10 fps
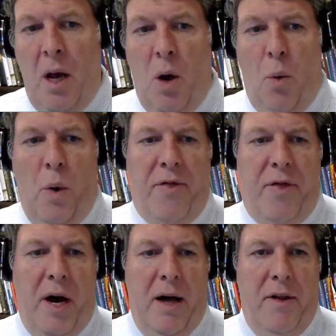With
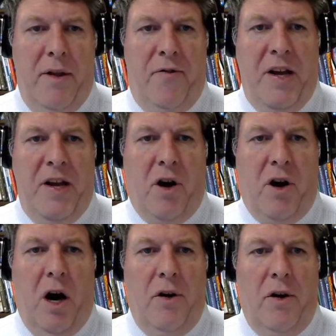this feature
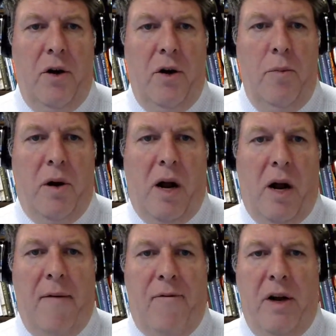called Uber
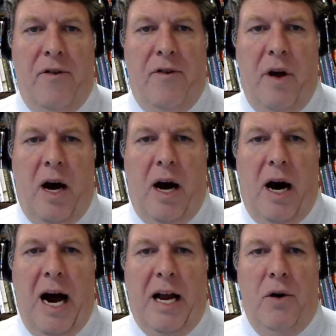Conference,
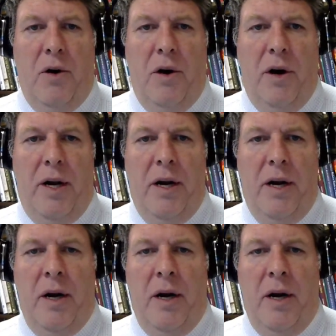I could